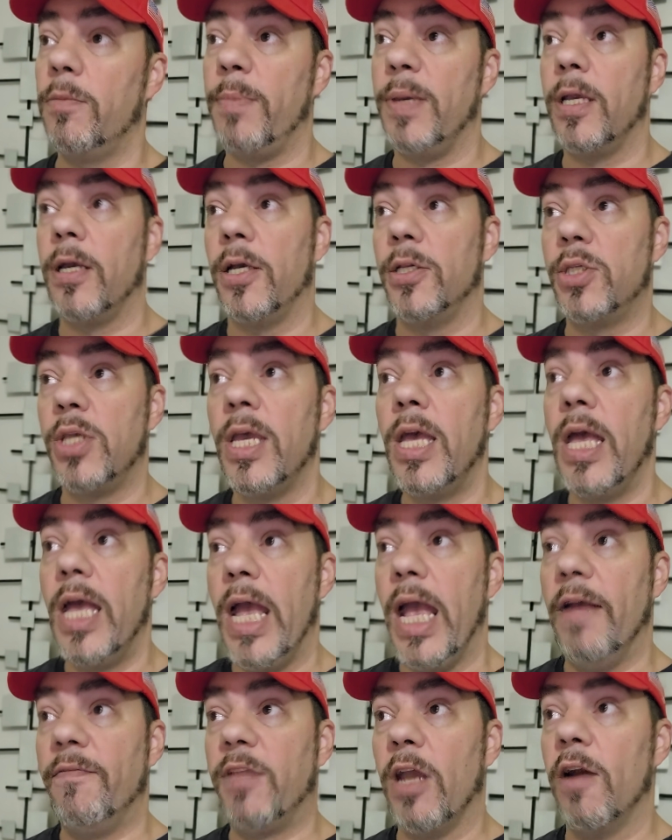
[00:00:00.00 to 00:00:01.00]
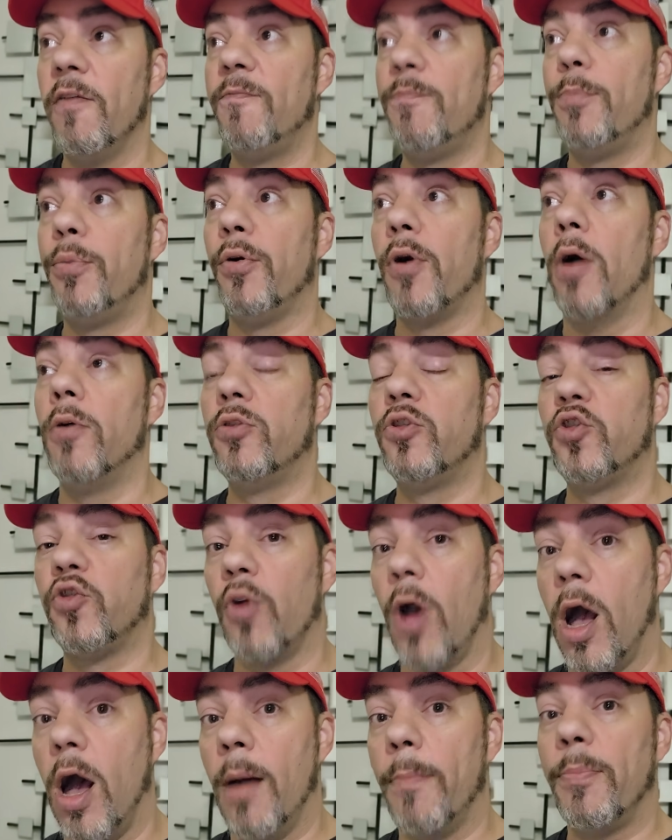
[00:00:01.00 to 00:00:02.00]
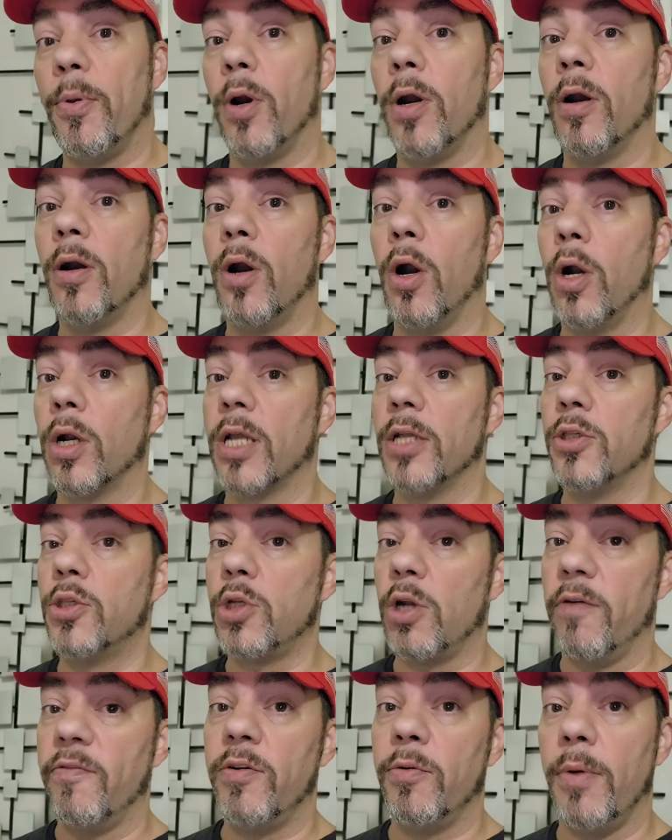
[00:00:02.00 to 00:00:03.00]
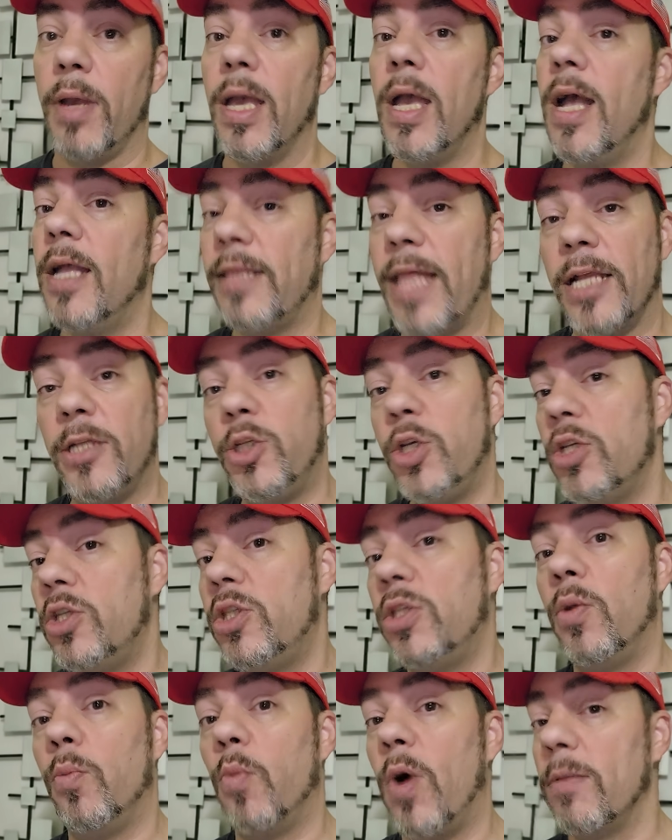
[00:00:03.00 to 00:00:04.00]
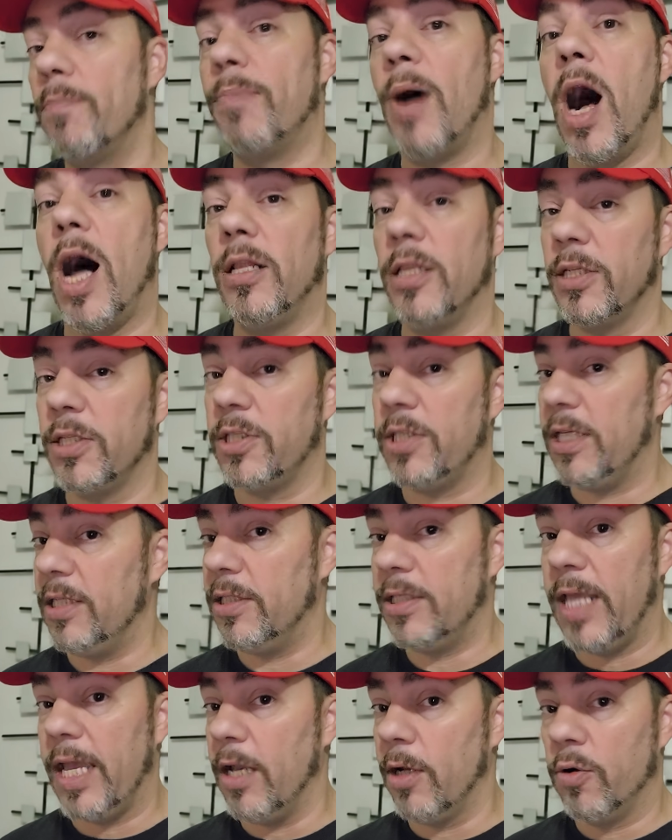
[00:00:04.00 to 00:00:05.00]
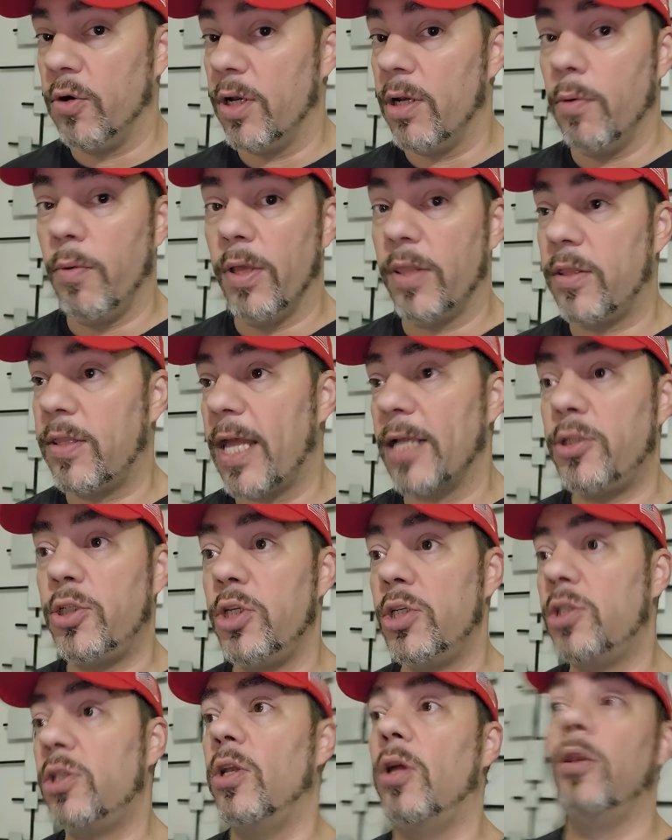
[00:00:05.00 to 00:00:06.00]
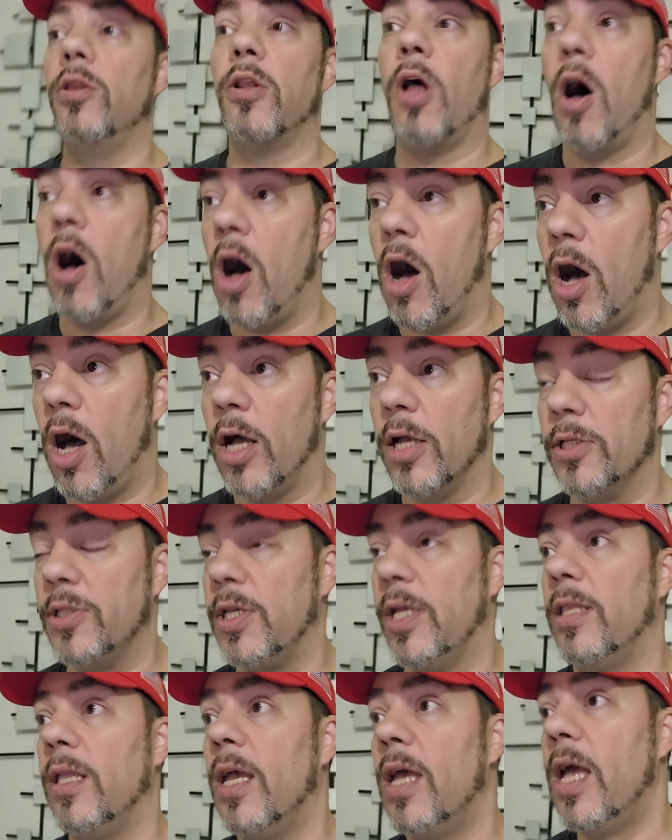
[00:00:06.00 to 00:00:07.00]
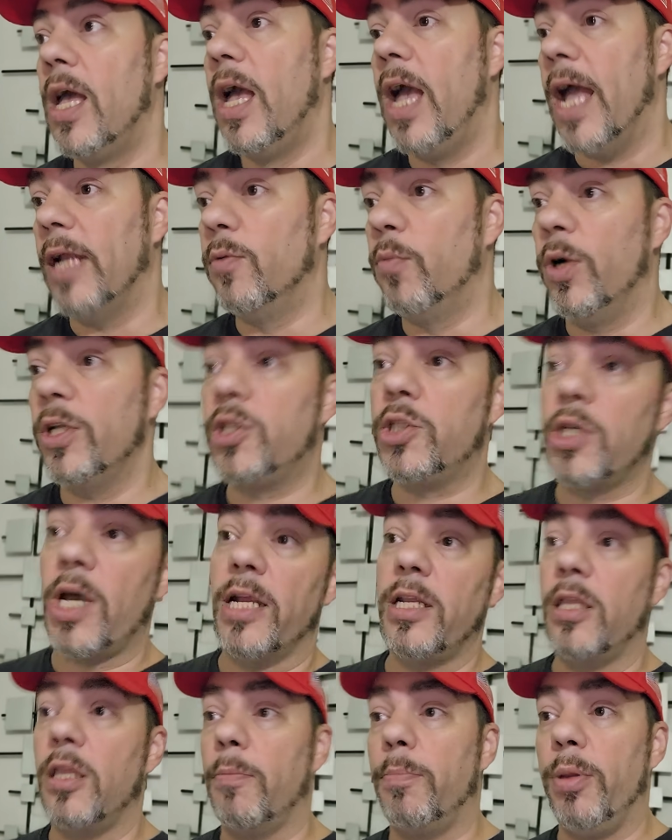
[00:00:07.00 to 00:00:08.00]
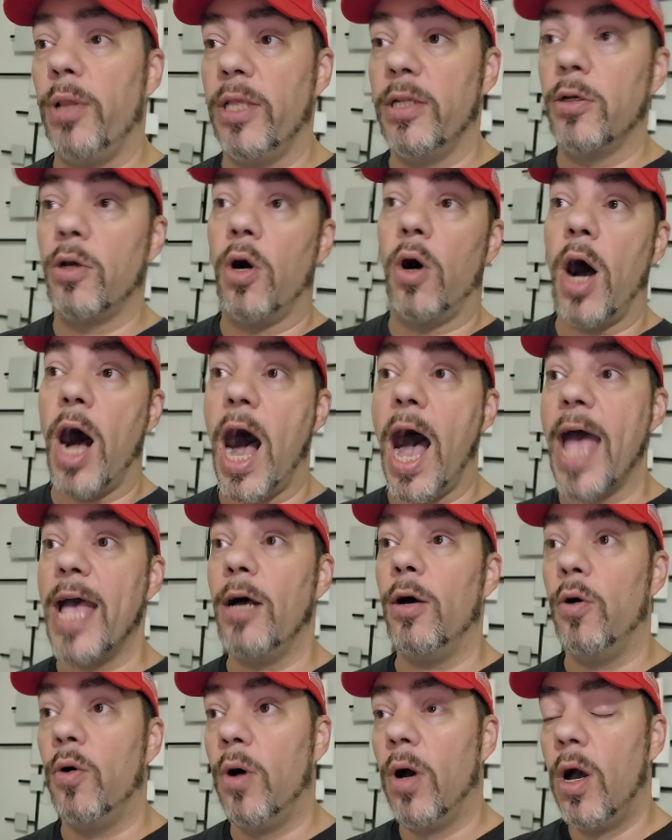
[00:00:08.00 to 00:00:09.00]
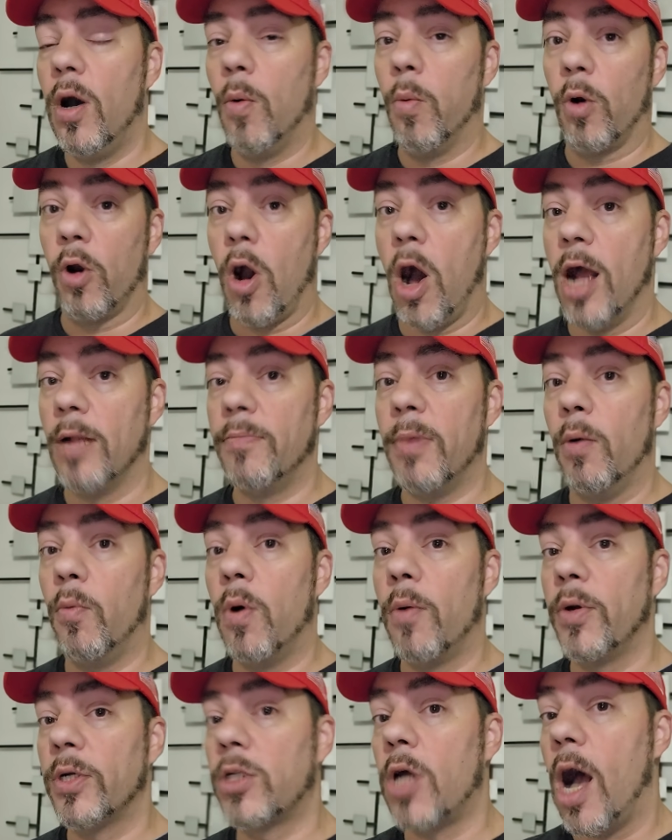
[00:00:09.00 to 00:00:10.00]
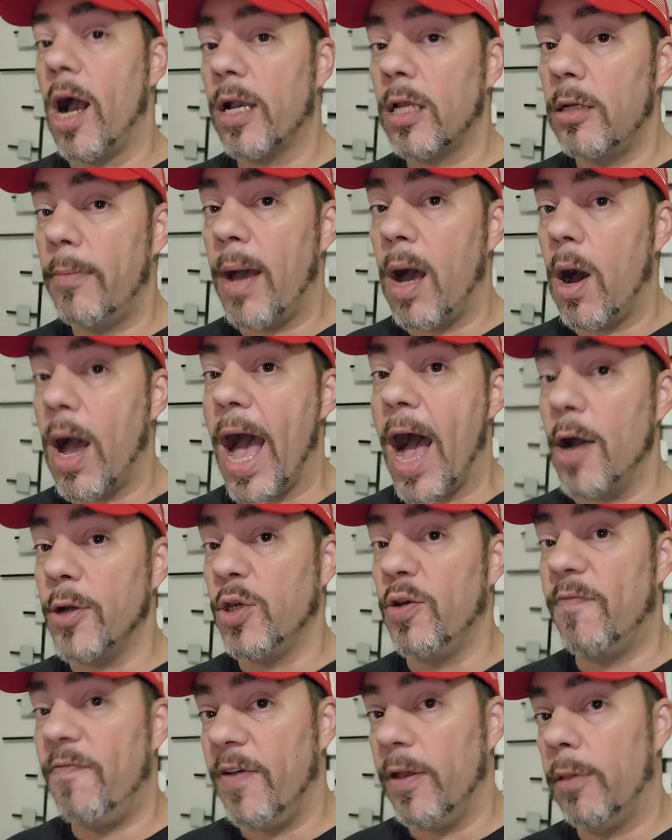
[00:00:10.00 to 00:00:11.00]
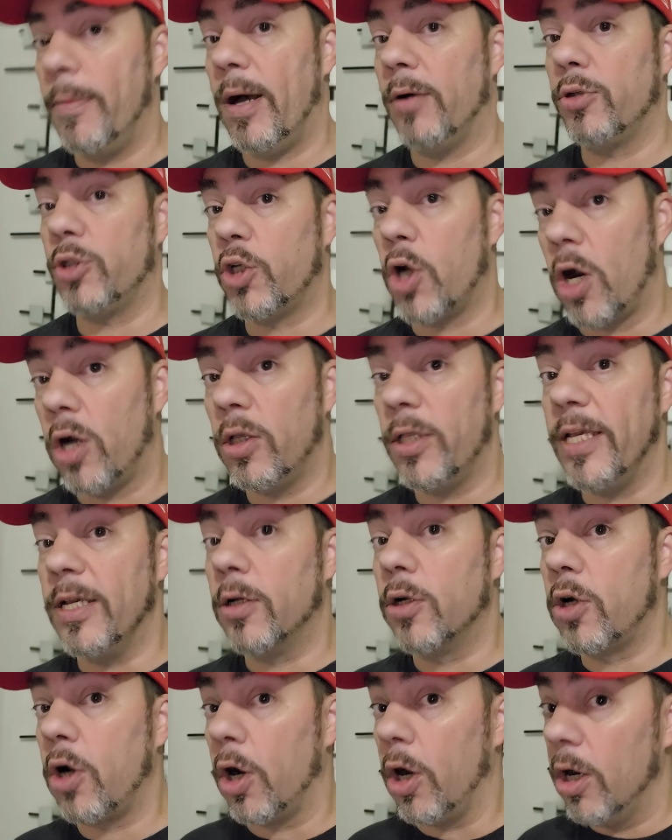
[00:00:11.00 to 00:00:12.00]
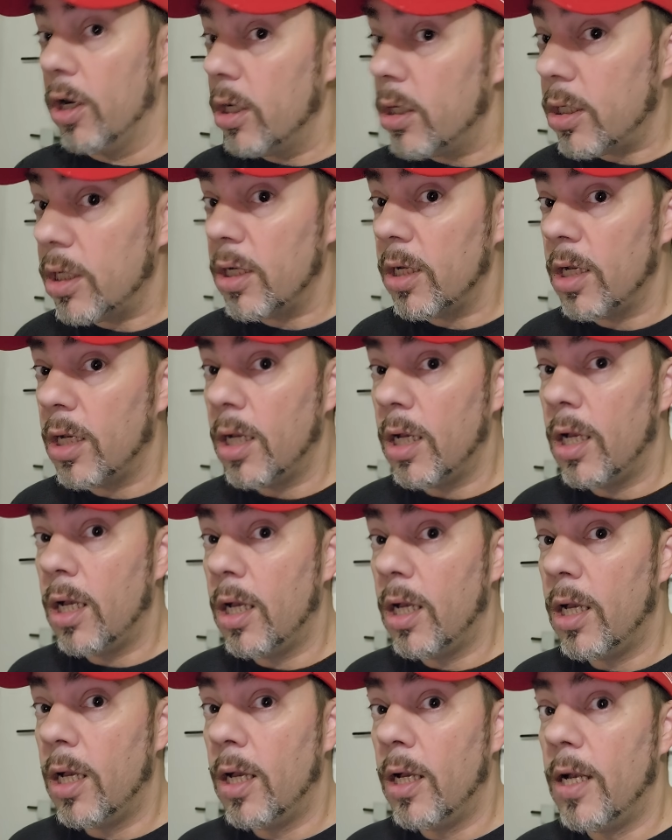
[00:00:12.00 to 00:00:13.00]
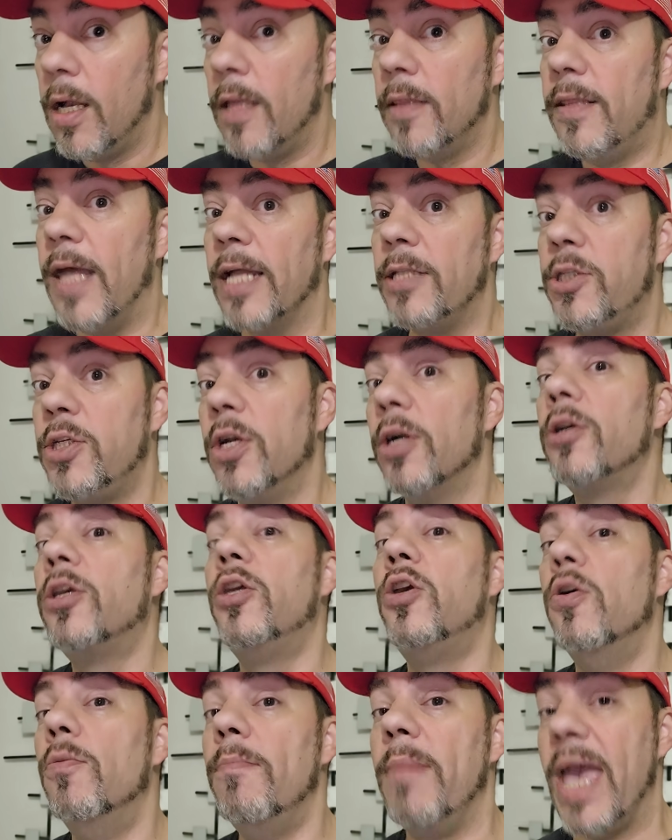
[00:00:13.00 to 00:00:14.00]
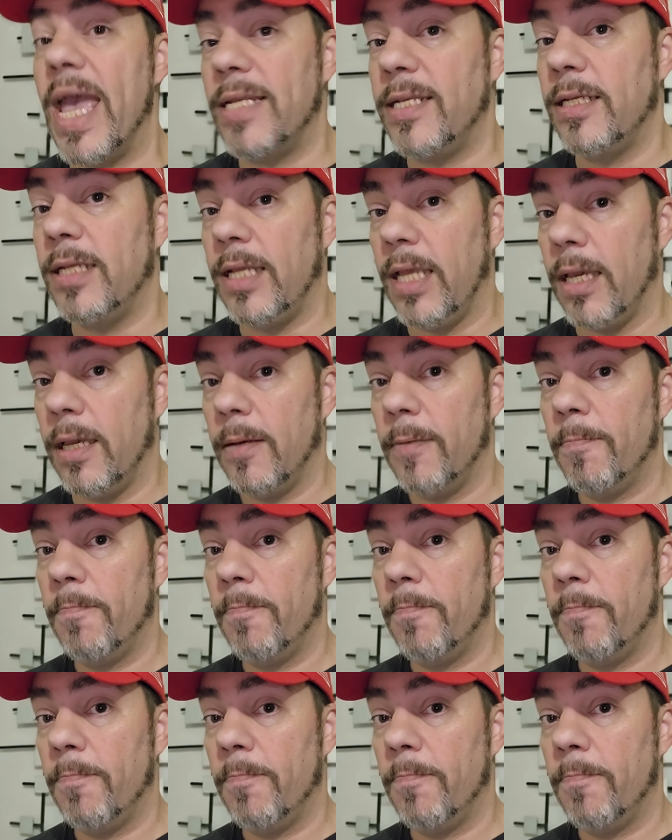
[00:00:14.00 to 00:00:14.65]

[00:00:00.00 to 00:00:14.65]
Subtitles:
Because if they're pro-Trump or conservative, that's just what policies they agree with. That's just the laws and what side of the political aisle we're on. But when we're talking about how you feel about Charlie Kirk, that's your humanity.